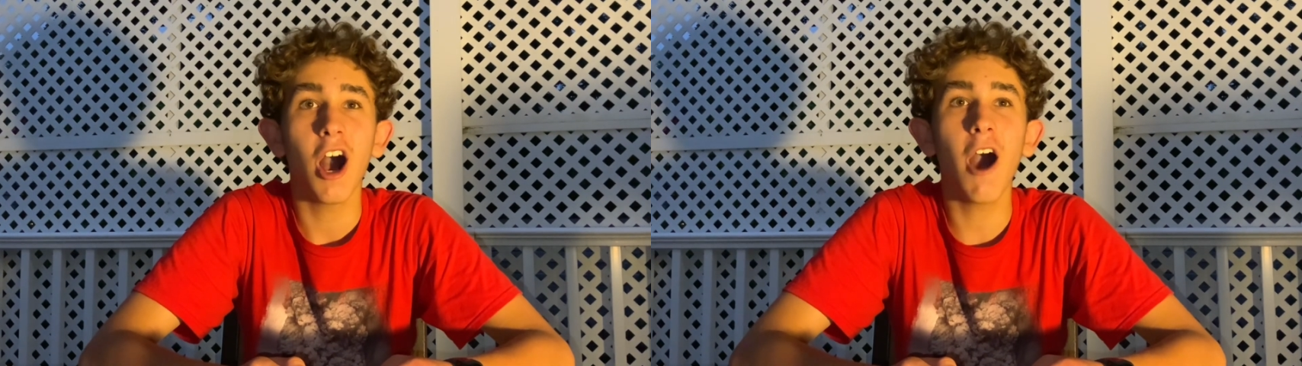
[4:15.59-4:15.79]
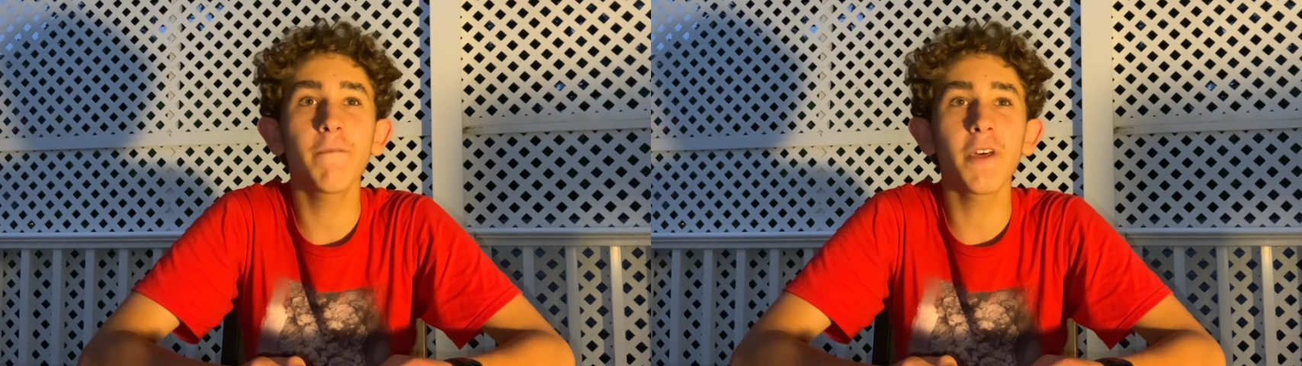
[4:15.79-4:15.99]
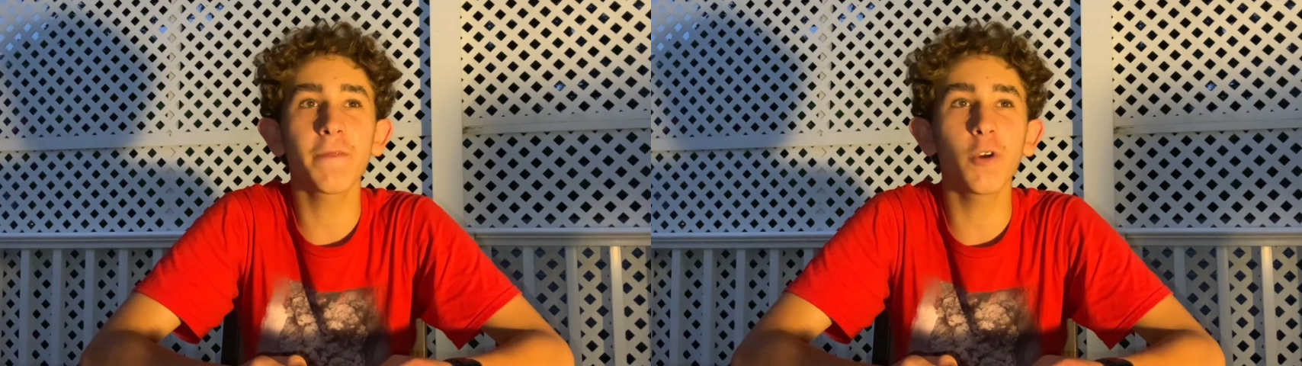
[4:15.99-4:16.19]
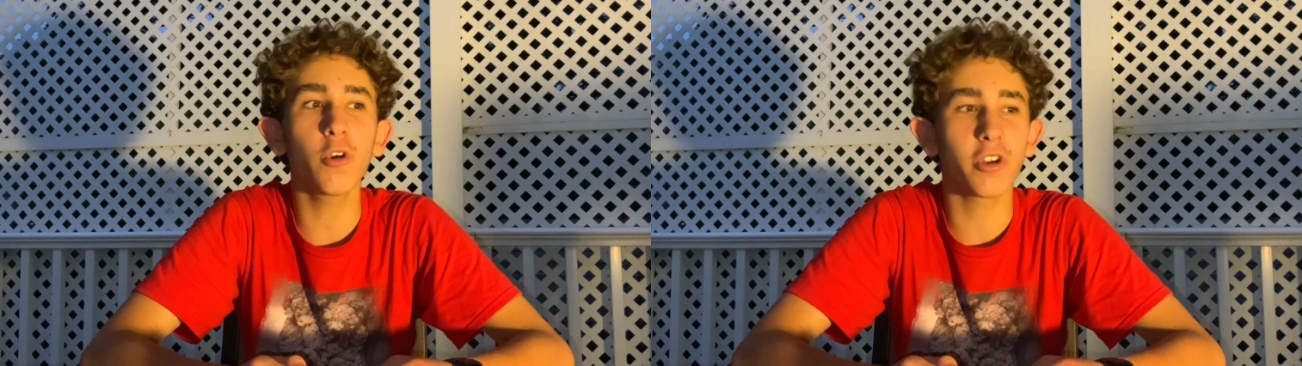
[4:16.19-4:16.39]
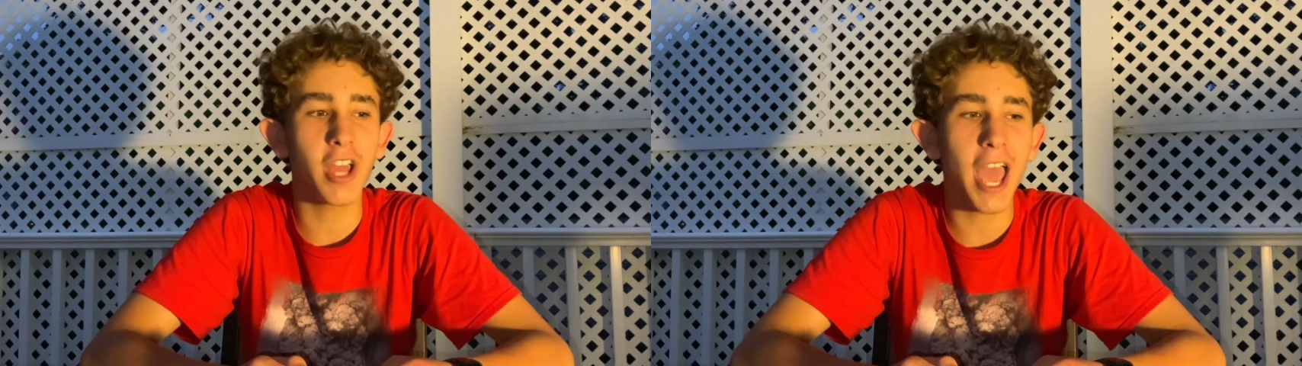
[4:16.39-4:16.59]
of the
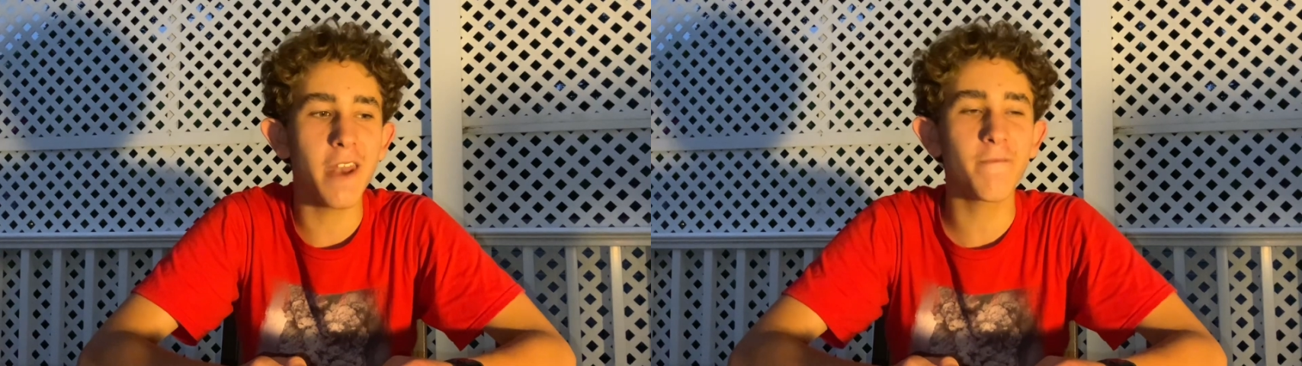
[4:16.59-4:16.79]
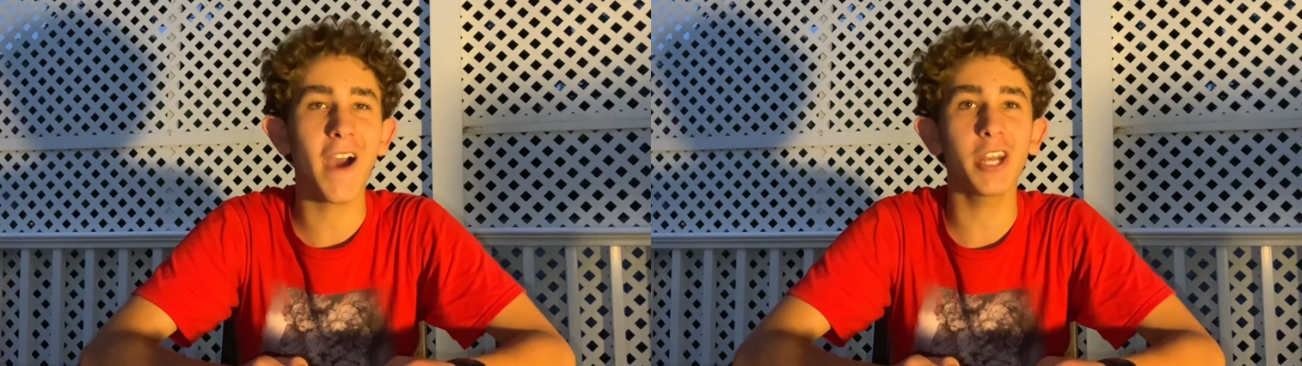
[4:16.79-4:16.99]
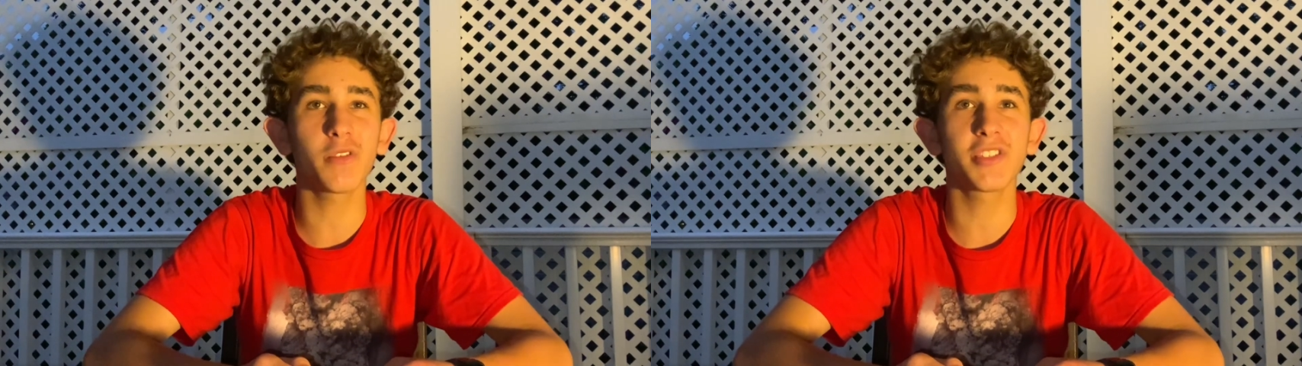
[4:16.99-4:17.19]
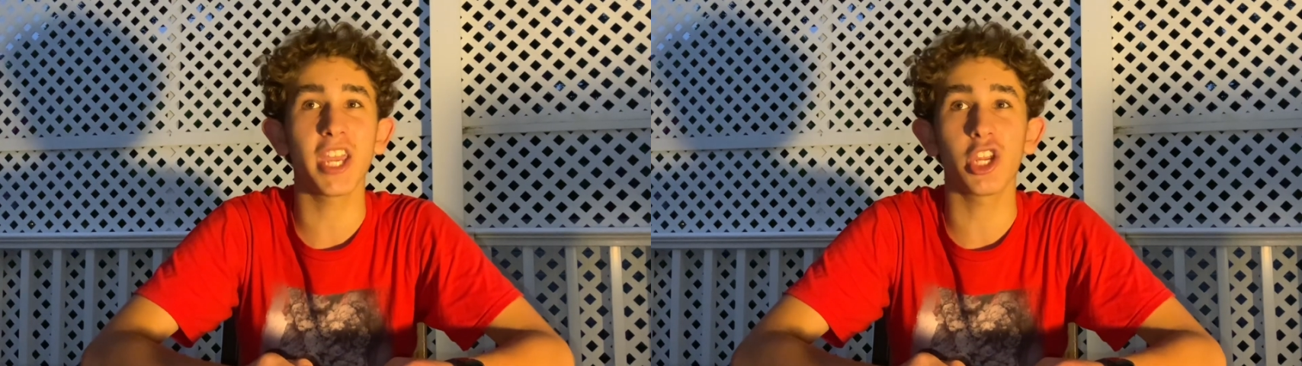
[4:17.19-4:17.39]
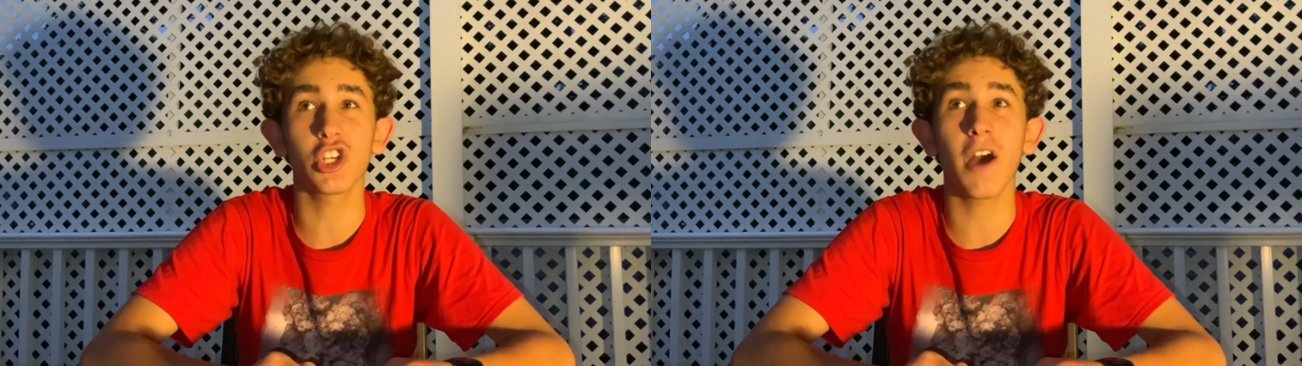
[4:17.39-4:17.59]
third and final
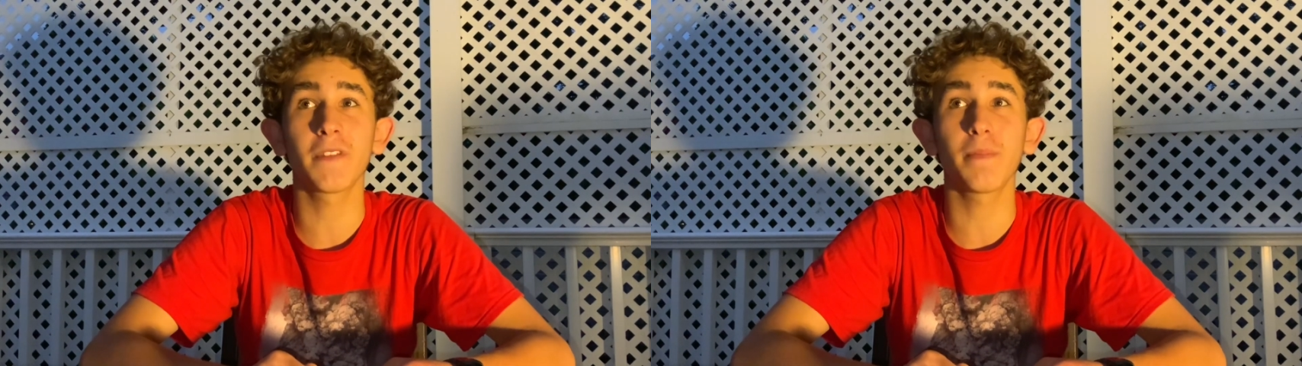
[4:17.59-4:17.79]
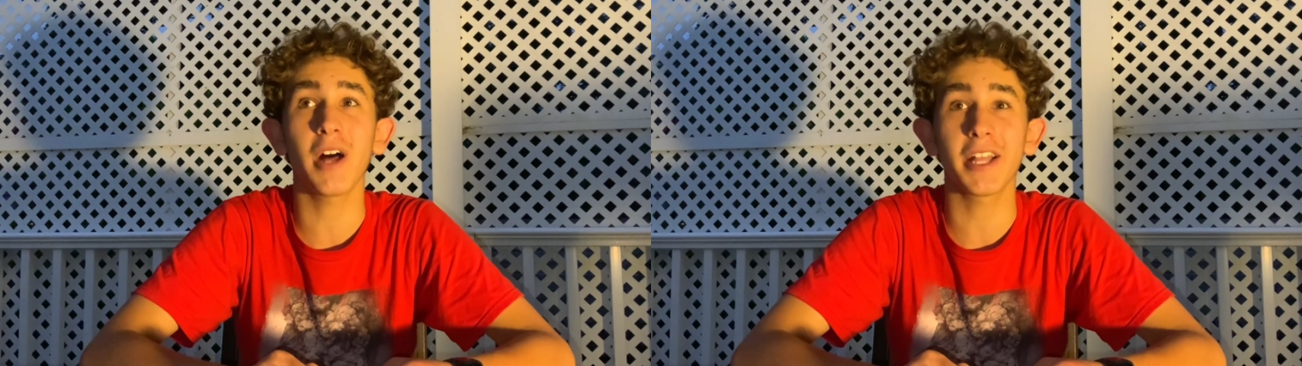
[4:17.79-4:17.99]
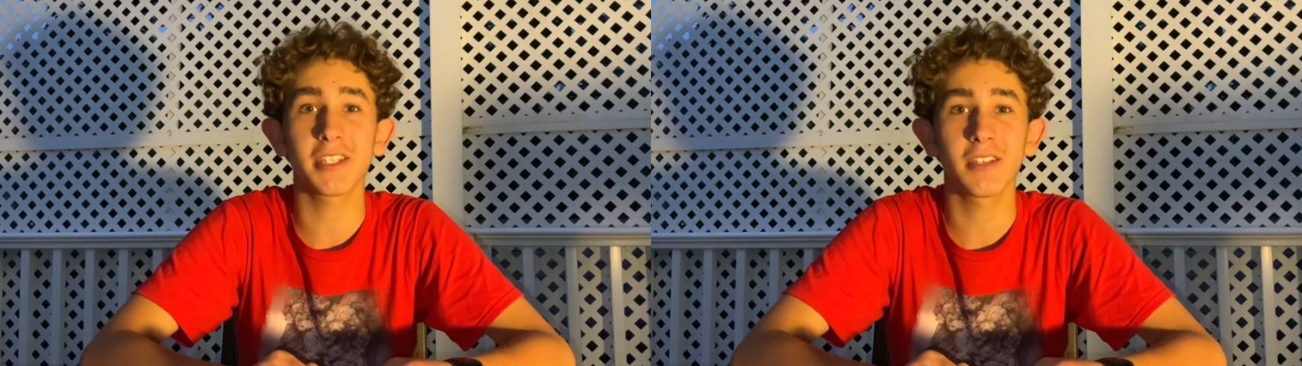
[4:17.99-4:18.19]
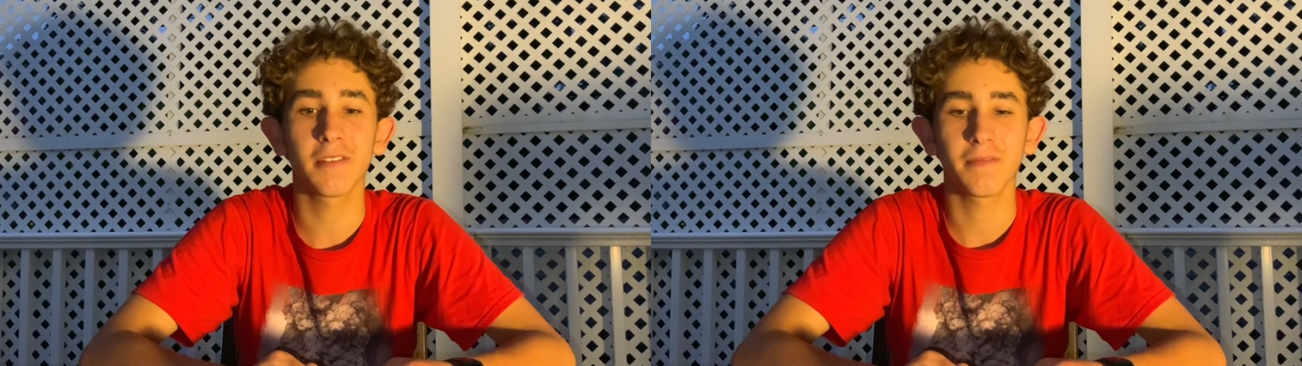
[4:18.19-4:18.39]
stage of the plot,